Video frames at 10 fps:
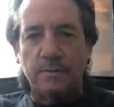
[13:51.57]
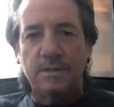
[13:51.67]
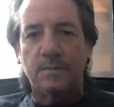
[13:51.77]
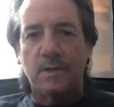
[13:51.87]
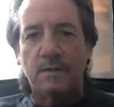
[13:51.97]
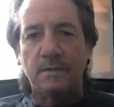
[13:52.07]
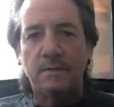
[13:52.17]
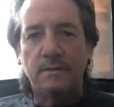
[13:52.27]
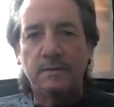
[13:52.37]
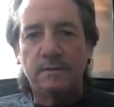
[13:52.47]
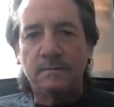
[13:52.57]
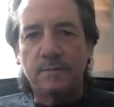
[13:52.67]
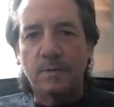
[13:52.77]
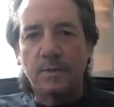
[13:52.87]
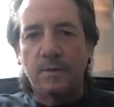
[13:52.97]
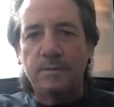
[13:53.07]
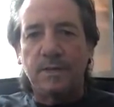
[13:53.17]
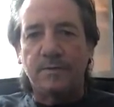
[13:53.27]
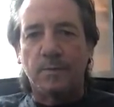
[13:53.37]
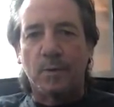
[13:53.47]
He said, Well, we always
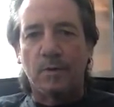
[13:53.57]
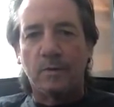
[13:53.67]
have the ball.